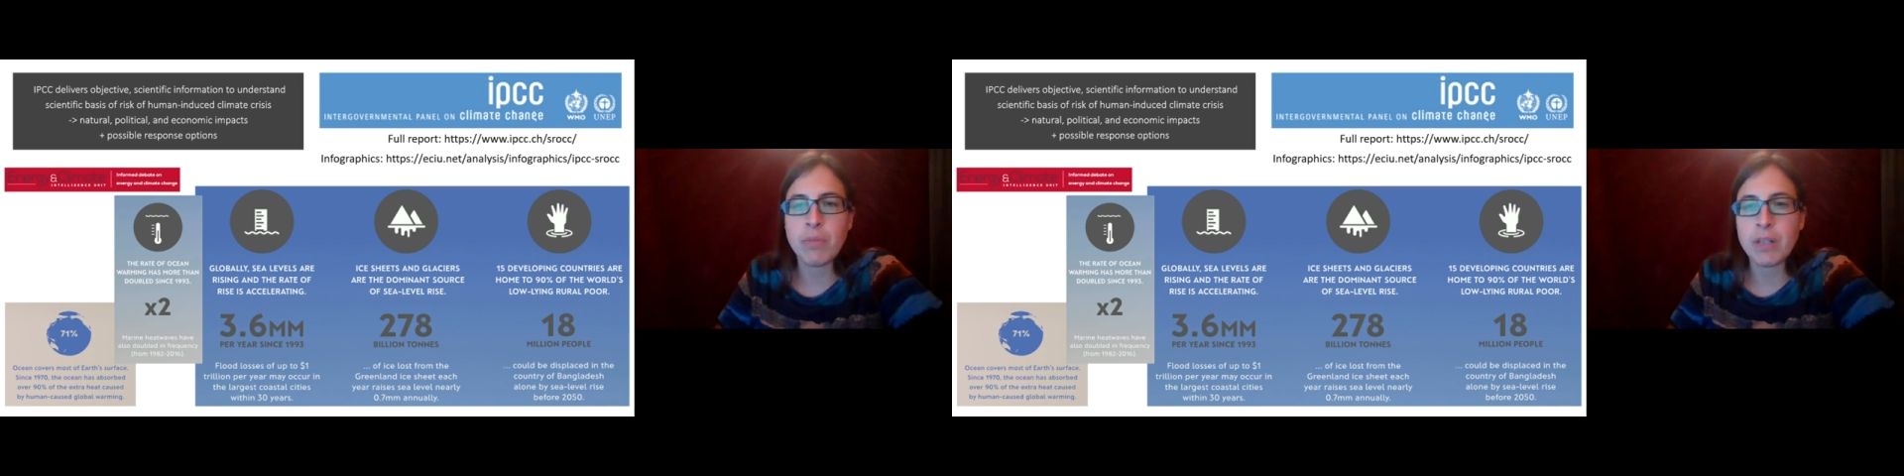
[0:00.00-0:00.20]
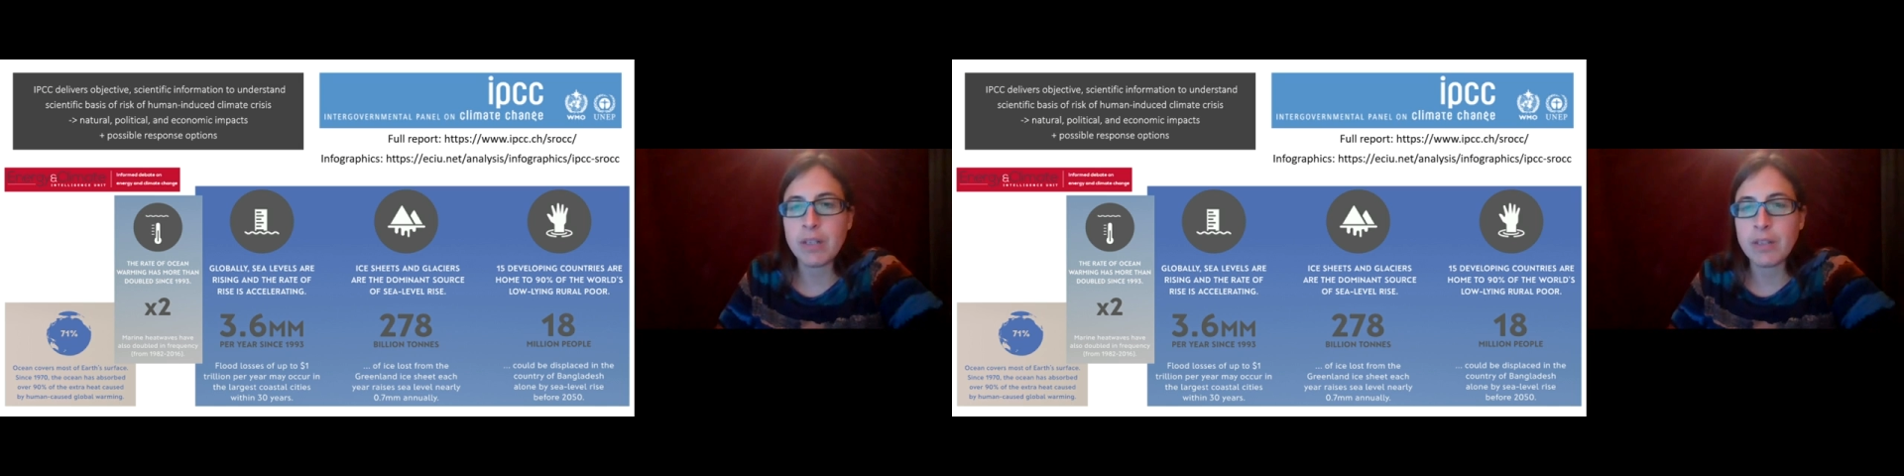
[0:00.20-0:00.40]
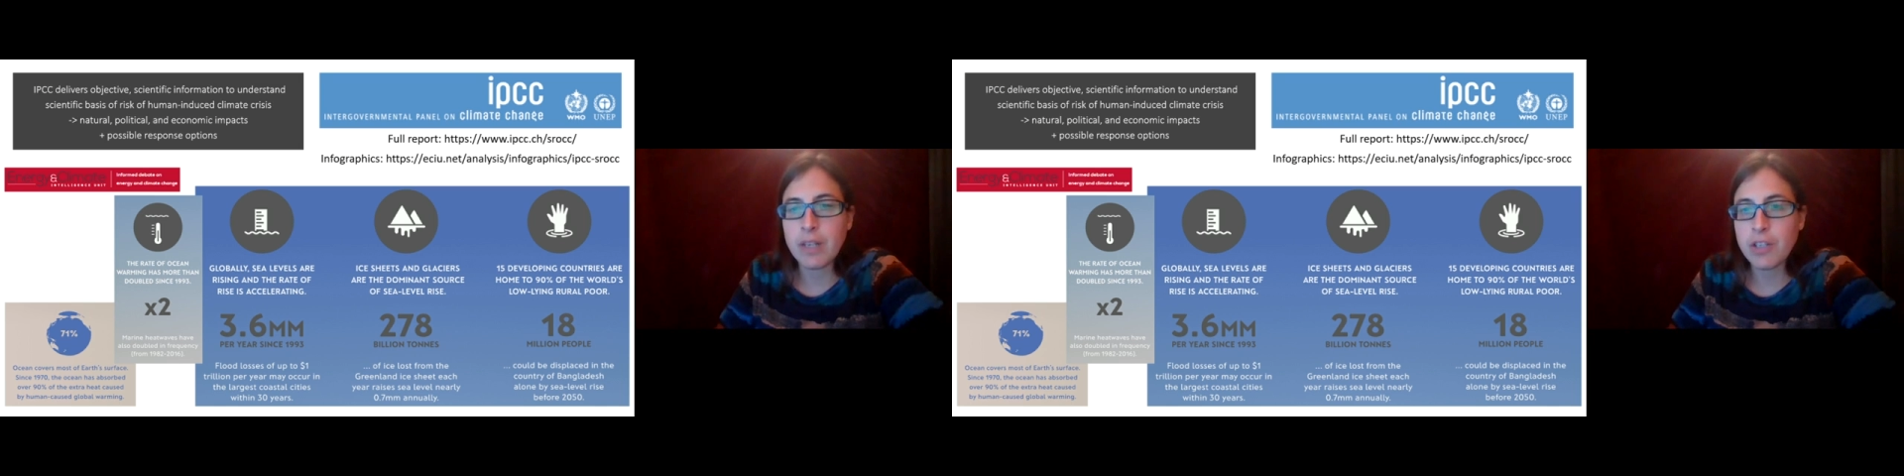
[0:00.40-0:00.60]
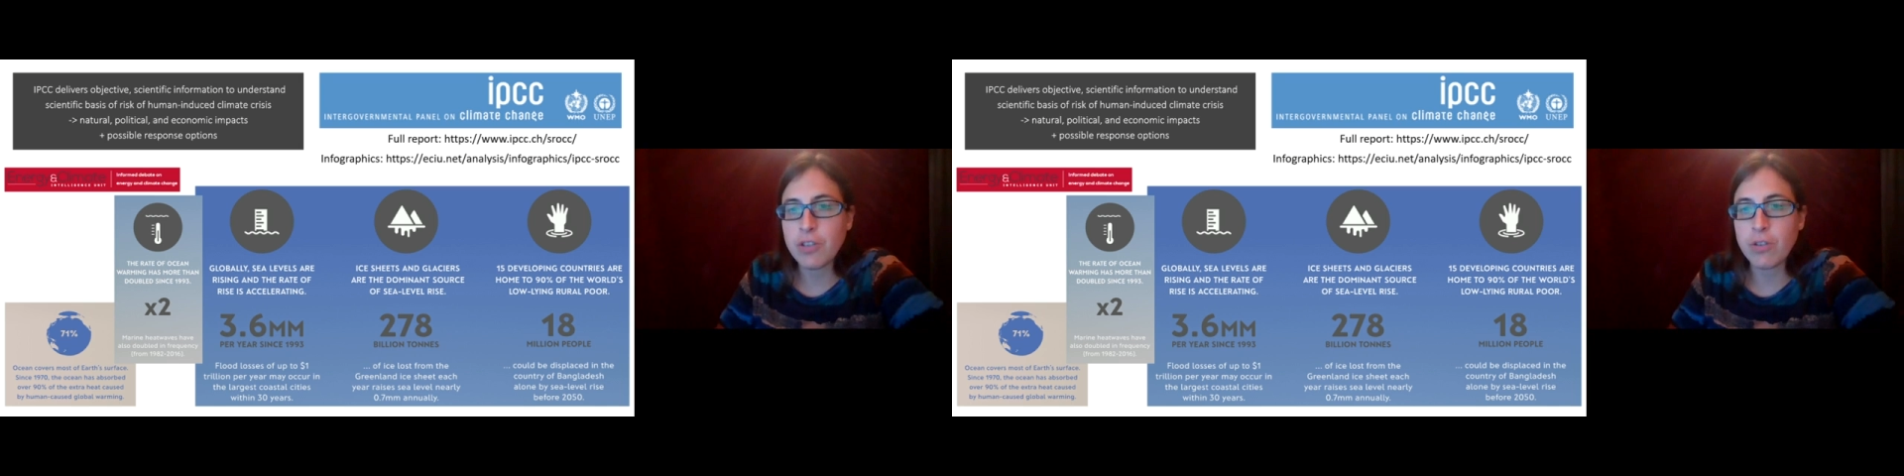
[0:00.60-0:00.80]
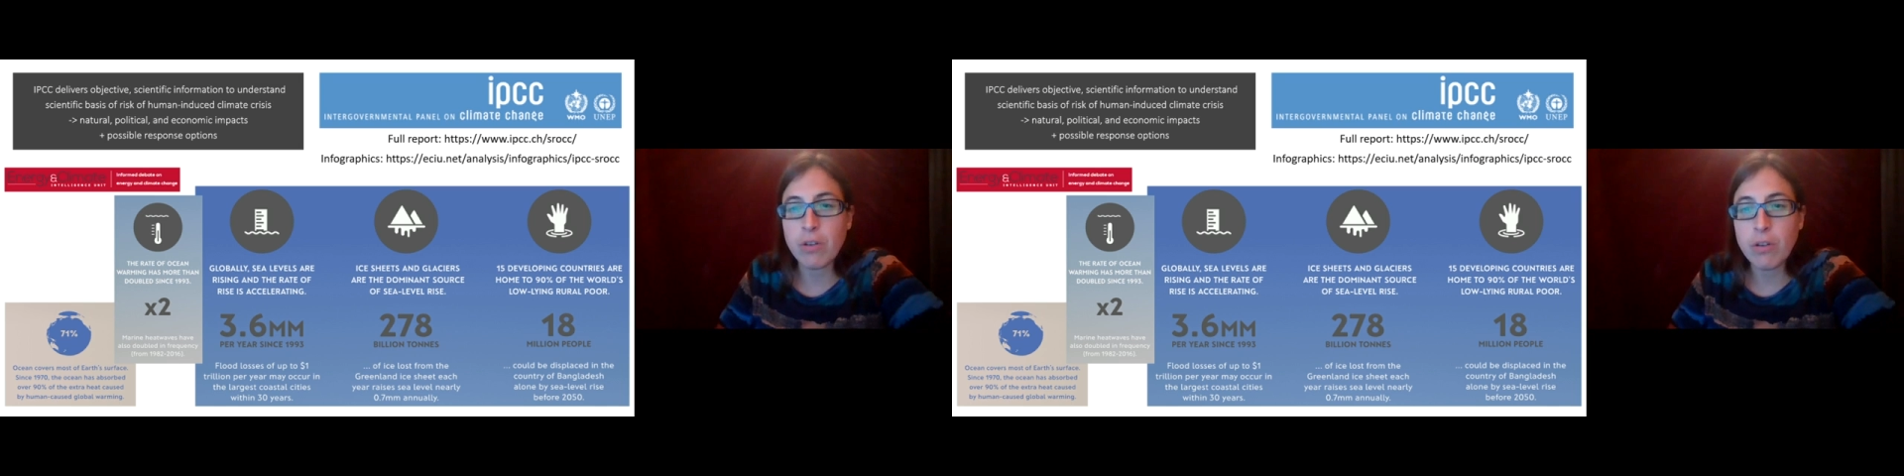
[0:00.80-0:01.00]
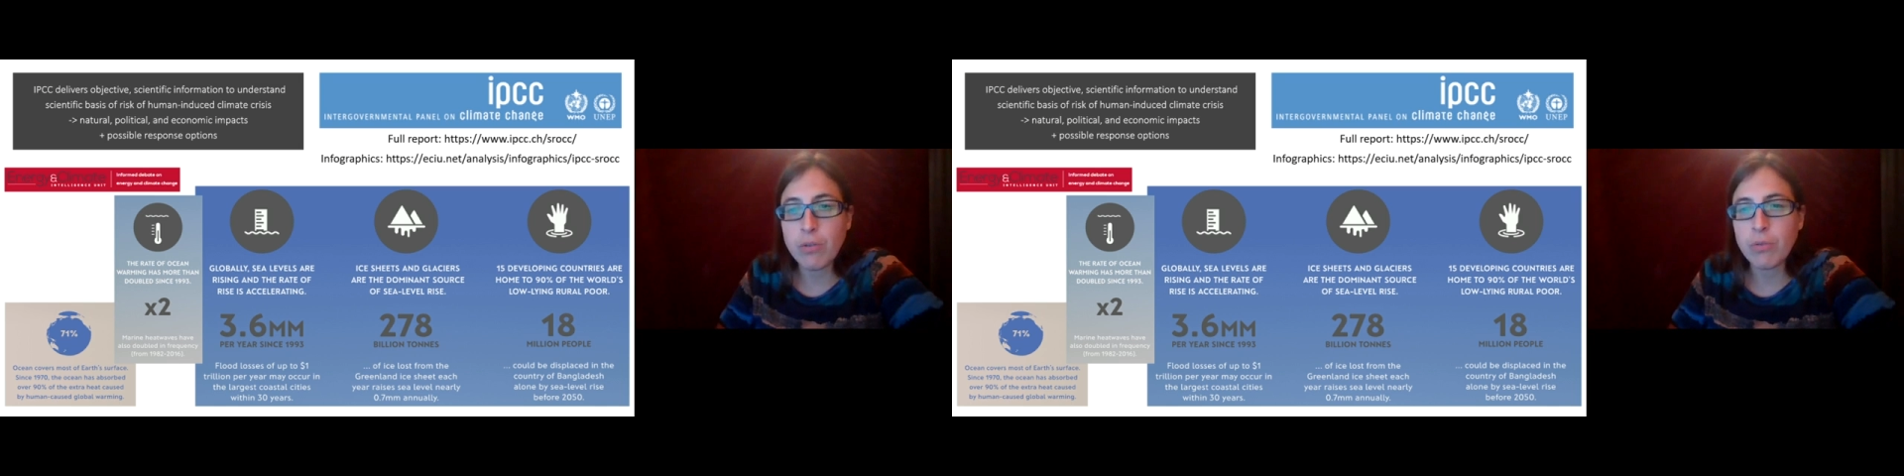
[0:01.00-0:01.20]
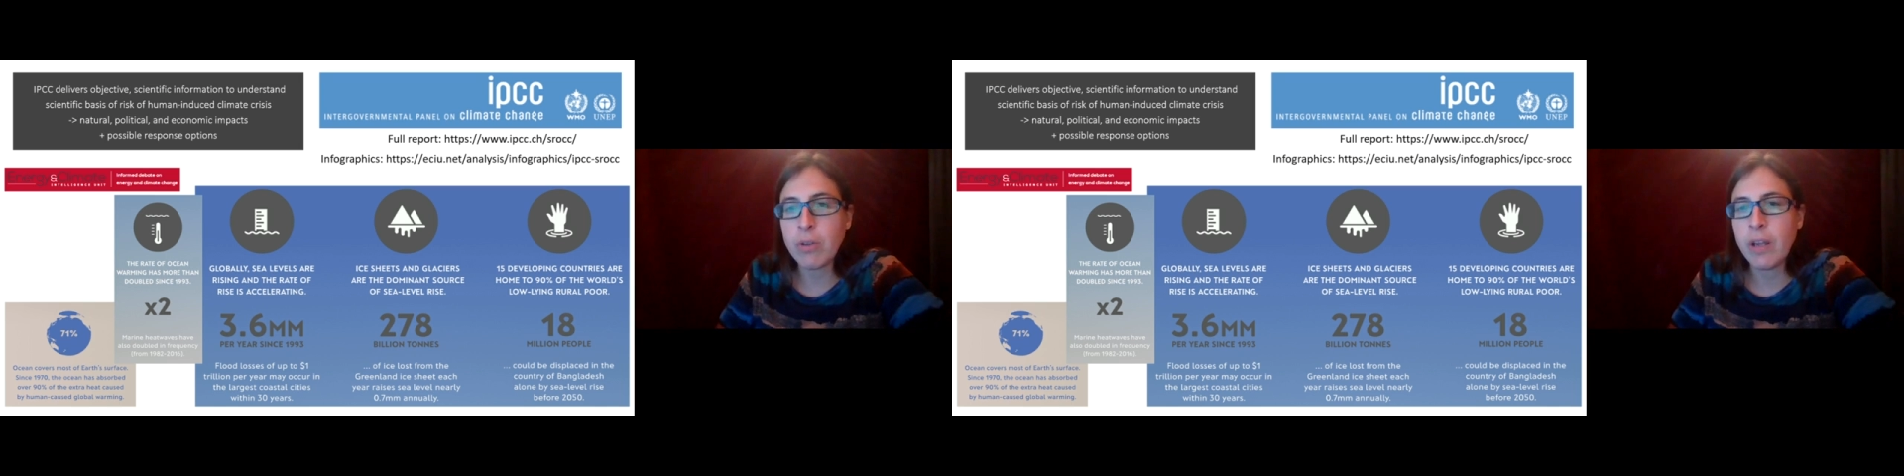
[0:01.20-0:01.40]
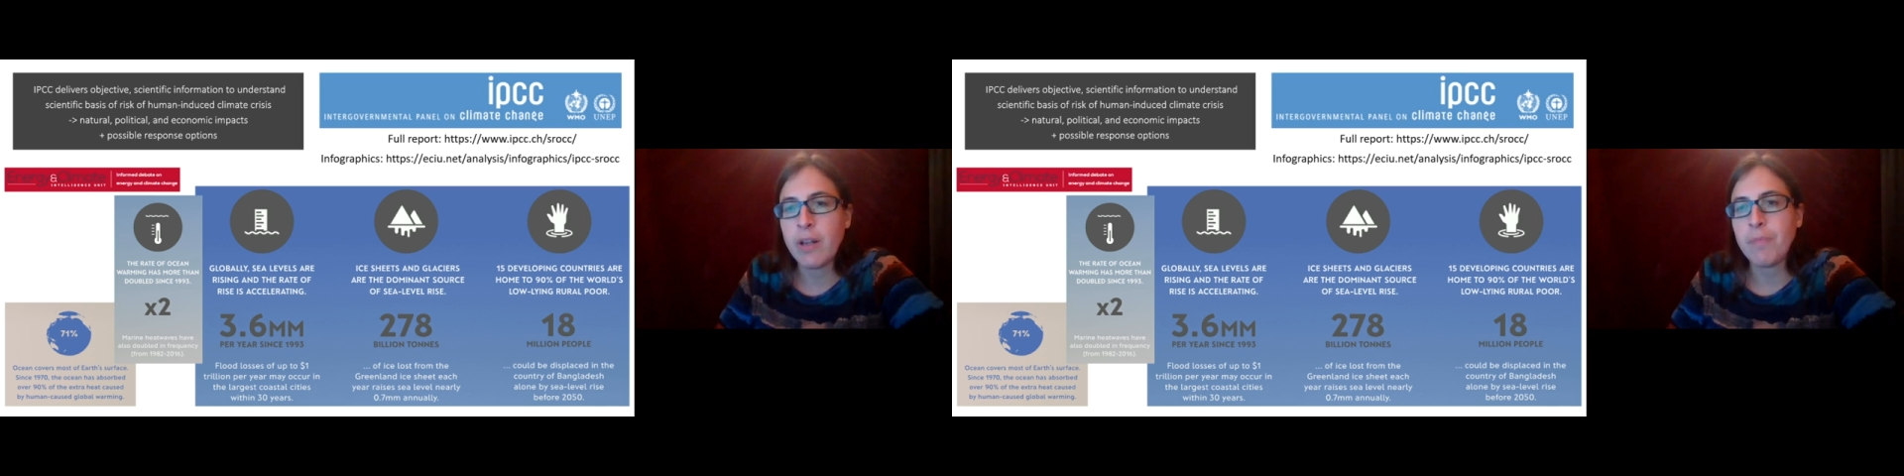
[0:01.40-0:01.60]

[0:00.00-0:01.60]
Bangladesh alone,